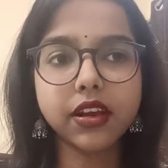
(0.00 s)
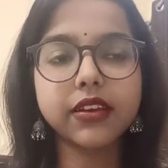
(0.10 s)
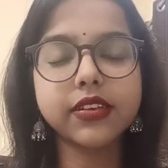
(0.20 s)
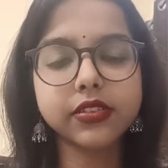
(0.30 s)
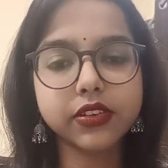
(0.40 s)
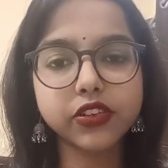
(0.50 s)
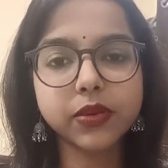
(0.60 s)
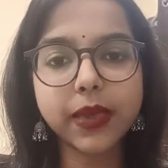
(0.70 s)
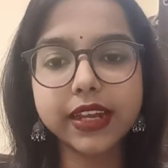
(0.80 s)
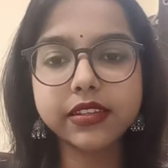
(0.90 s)
a researcher
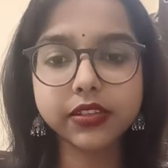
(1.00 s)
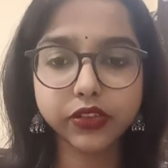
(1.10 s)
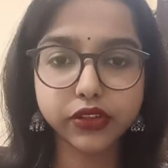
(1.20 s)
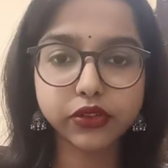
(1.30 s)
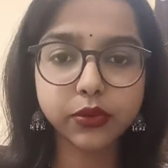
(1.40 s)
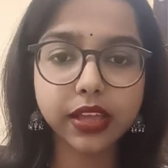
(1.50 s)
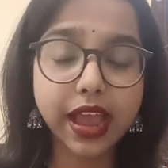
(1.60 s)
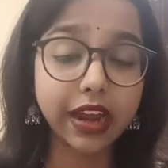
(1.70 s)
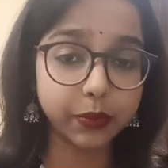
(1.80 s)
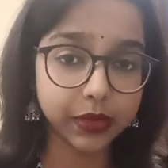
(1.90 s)
might suggest to the
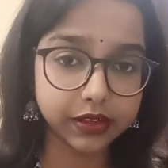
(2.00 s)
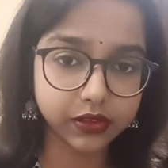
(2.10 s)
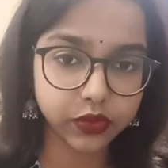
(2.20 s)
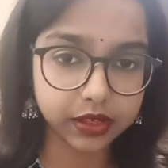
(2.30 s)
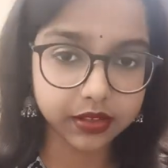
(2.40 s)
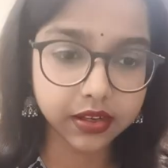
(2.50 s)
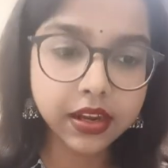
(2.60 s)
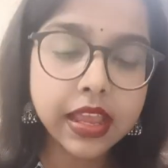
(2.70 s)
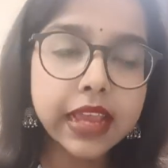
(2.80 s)
administrator